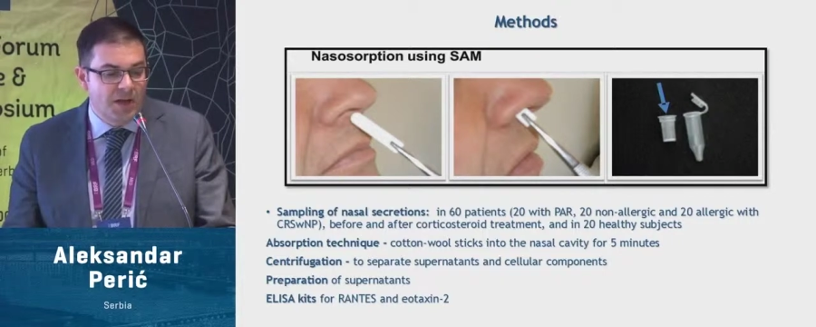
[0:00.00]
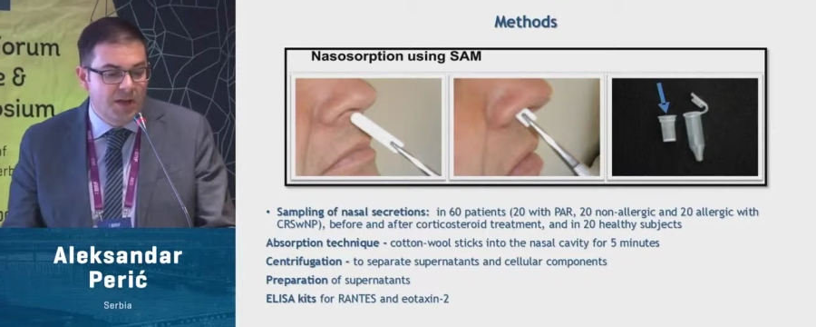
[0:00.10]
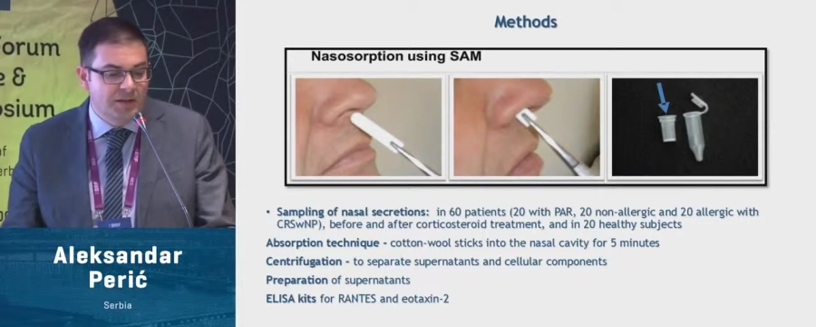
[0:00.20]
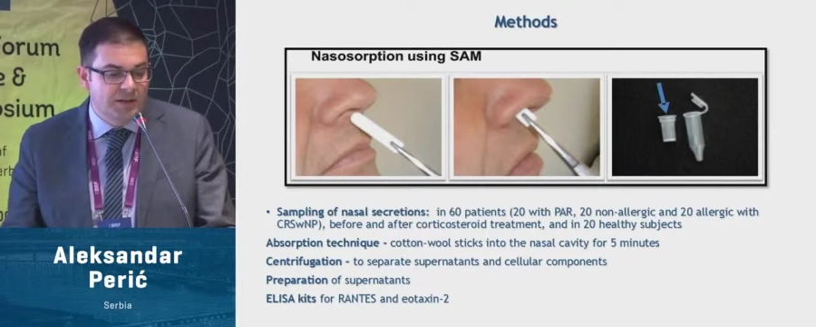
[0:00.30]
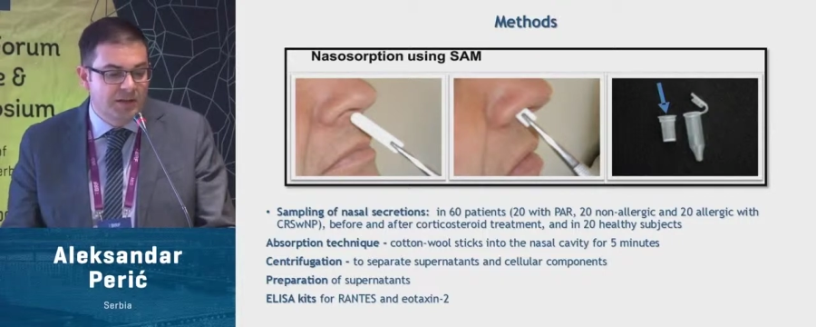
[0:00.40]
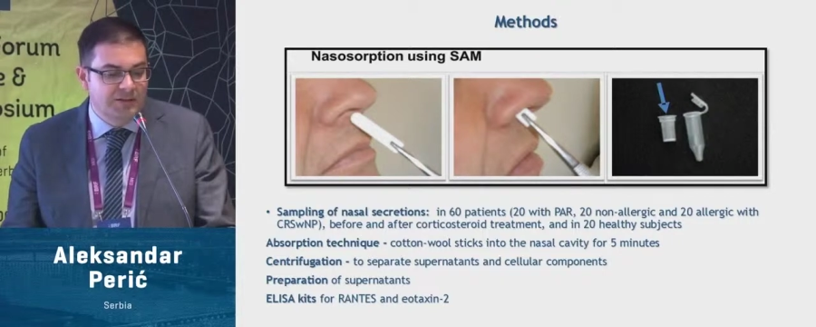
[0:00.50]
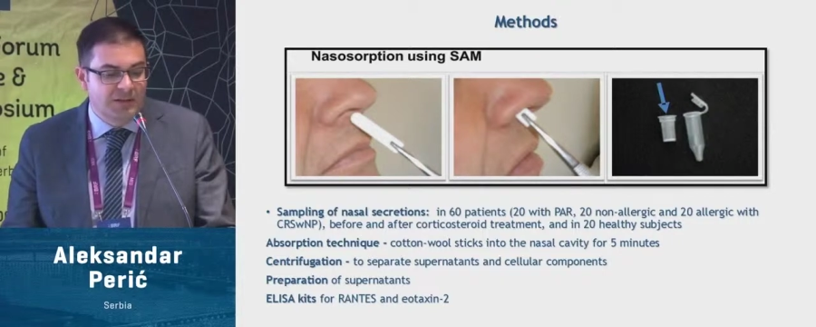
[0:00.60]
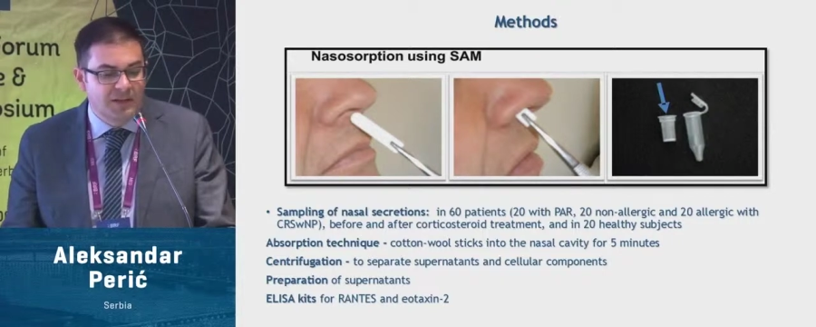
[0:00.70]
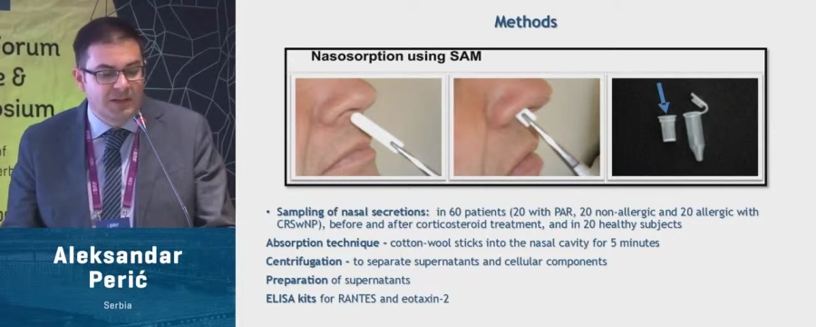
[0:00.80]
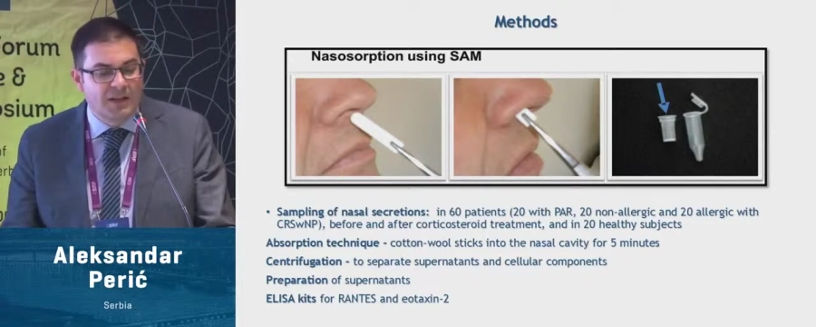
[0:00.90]
and in
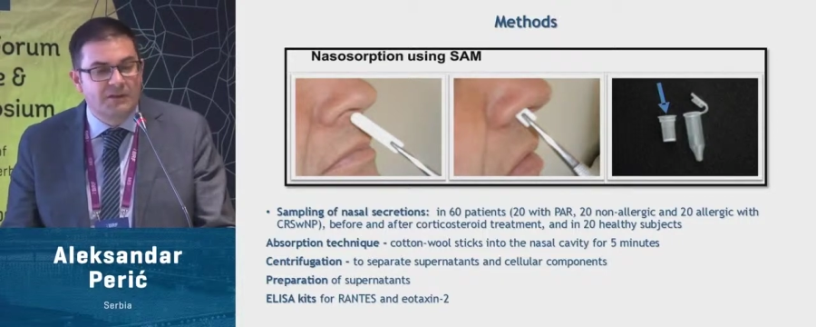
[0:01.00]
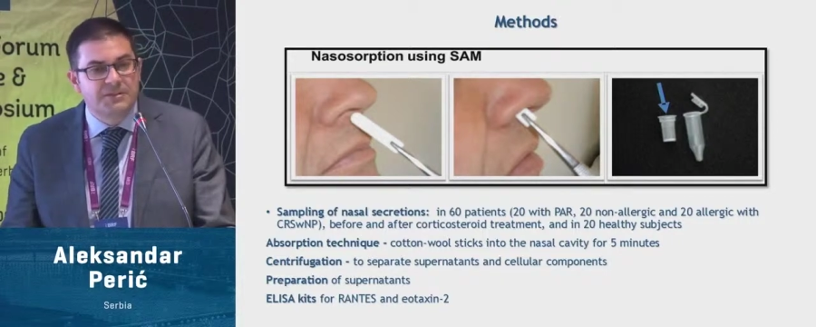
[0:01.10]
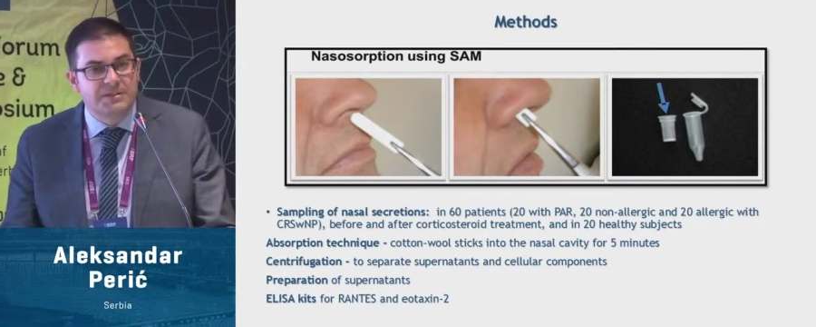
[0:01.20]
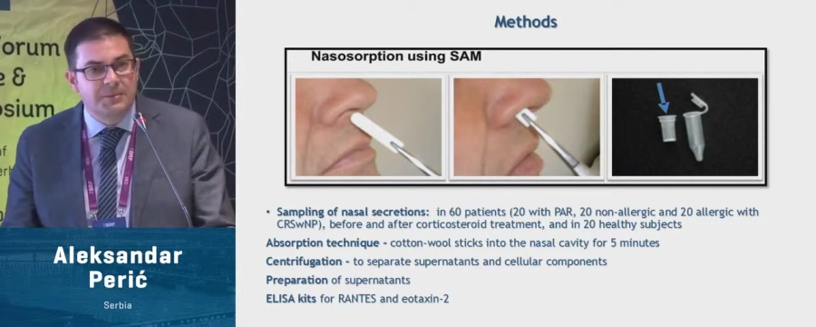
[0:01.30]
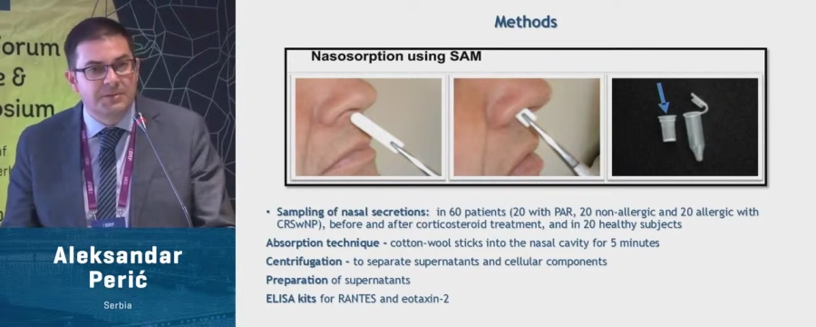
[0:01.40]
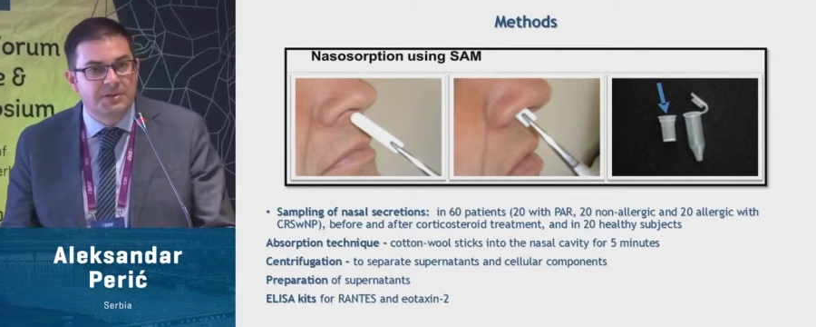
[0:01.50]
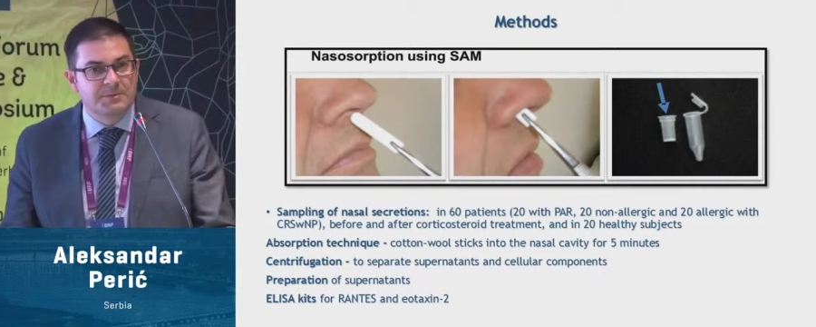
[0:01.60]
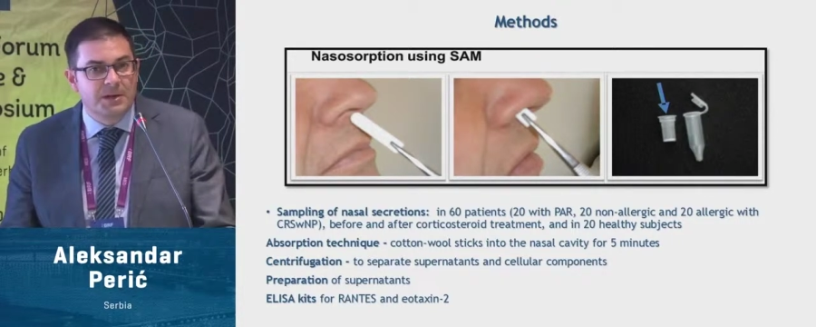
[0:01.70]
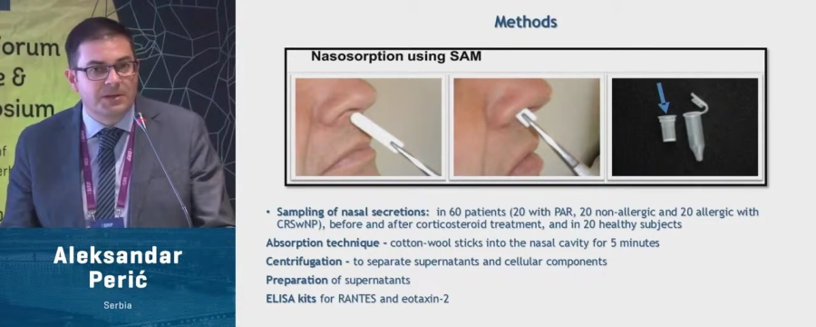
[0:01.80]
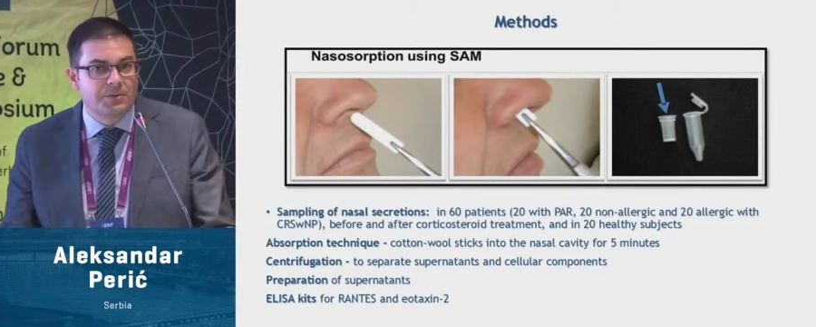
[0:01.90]
20 healthy subjects
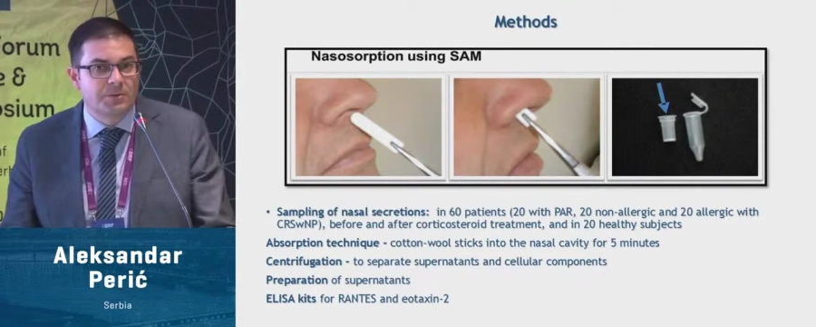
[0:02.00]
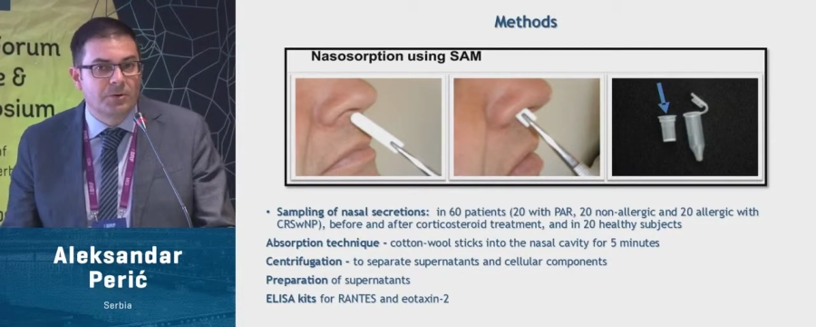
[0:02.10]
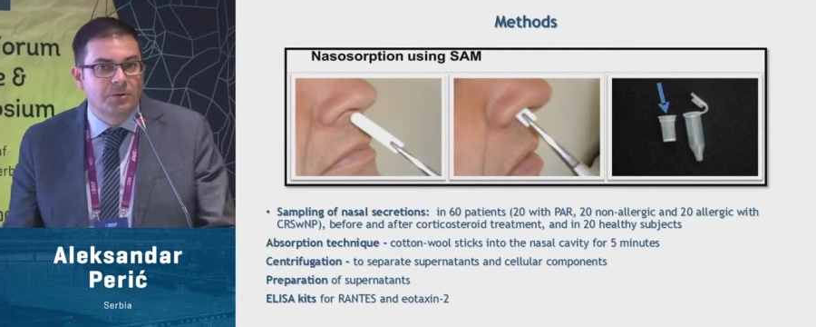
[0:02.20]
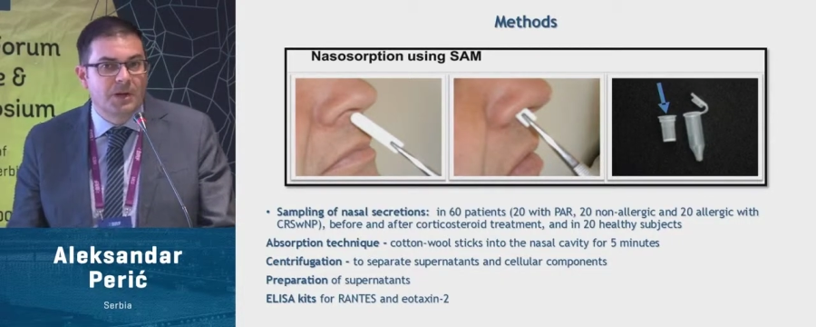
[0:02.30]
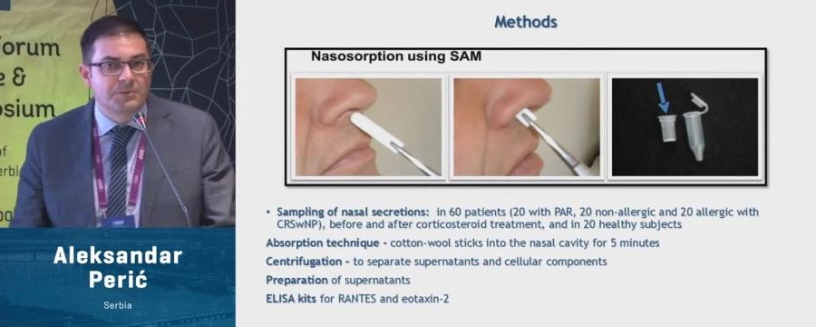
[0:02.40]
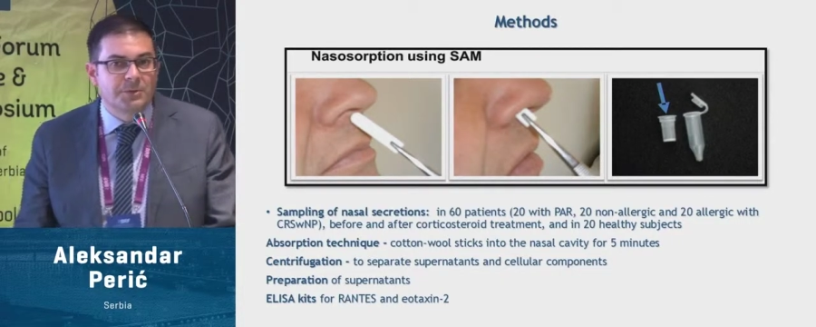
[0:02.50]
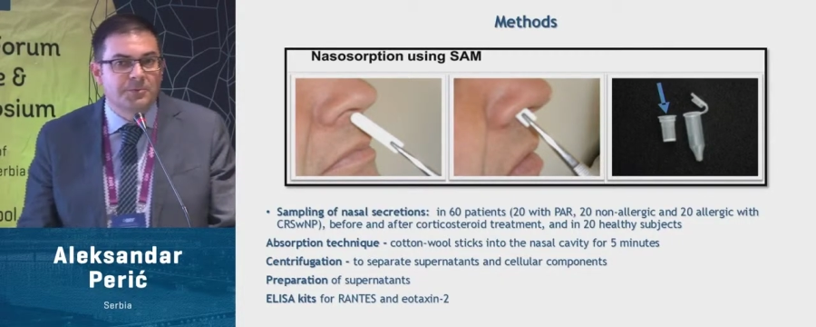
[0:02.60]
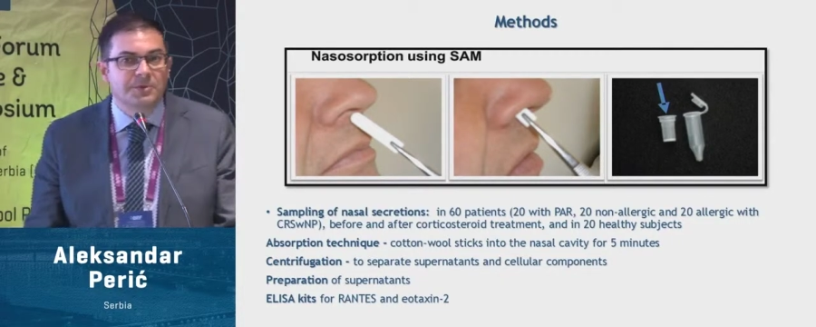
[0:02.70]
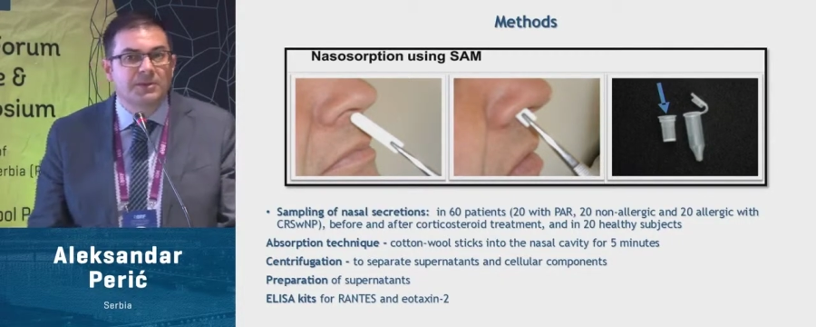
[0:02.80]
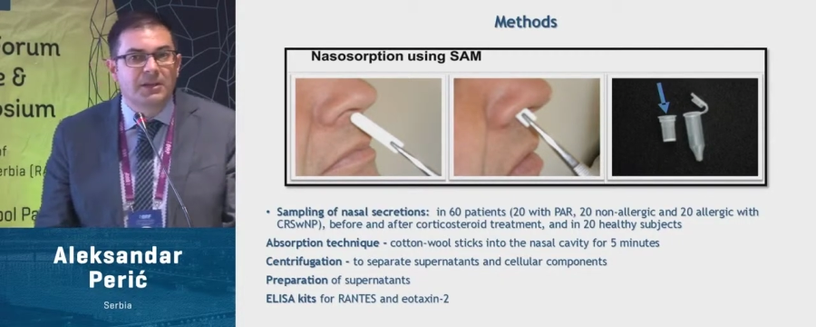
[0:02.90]
by so-called
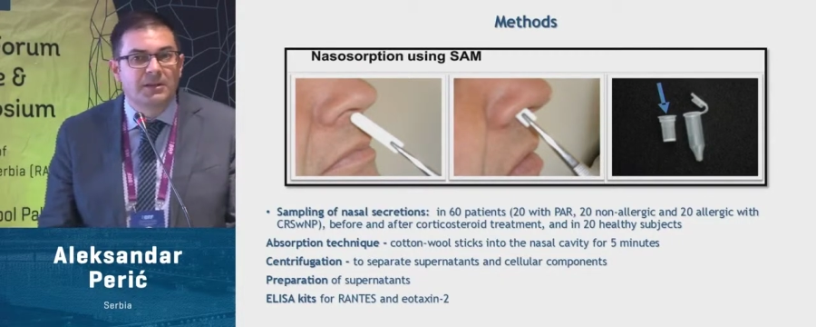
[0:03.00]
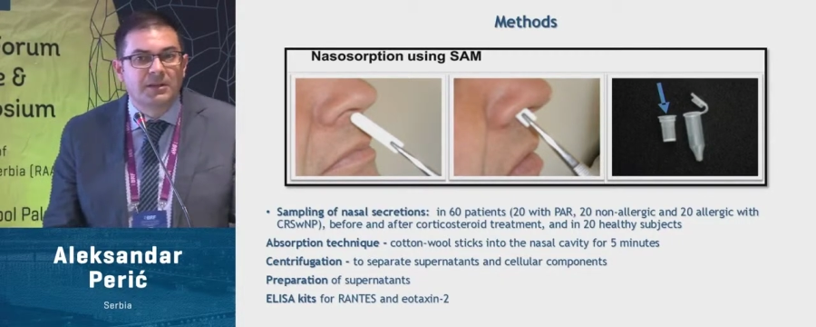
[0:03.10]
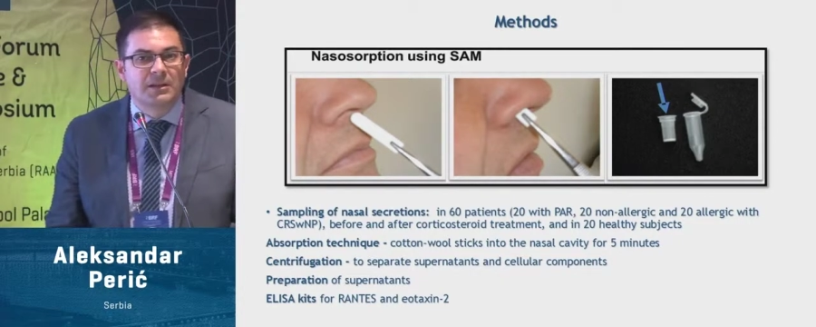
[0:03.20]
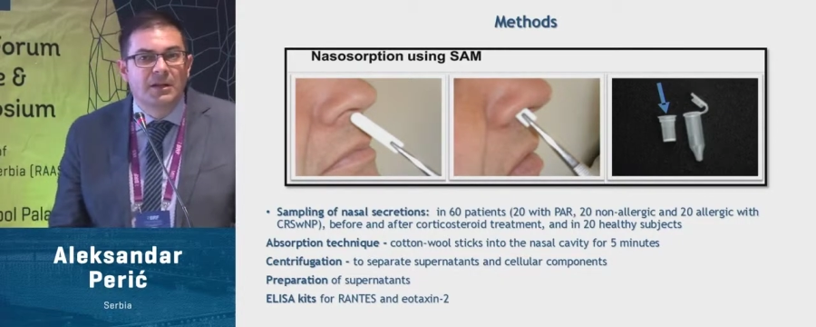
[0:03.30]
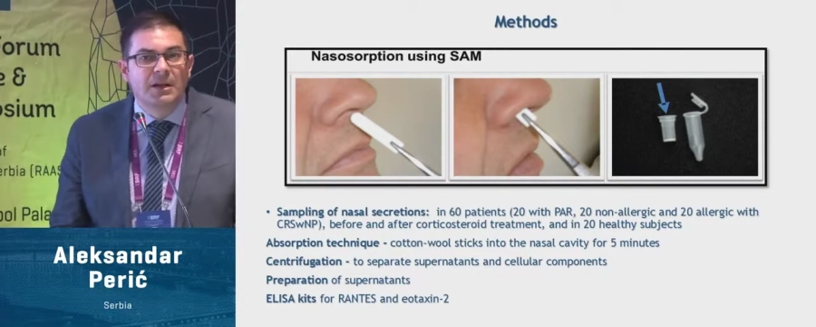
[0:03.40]
absorption technique